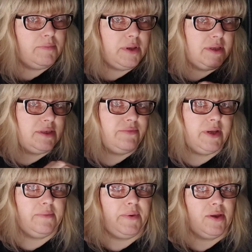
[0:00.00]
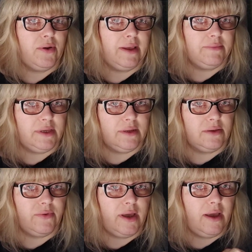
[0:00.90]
But it's a really big on emptiness, right?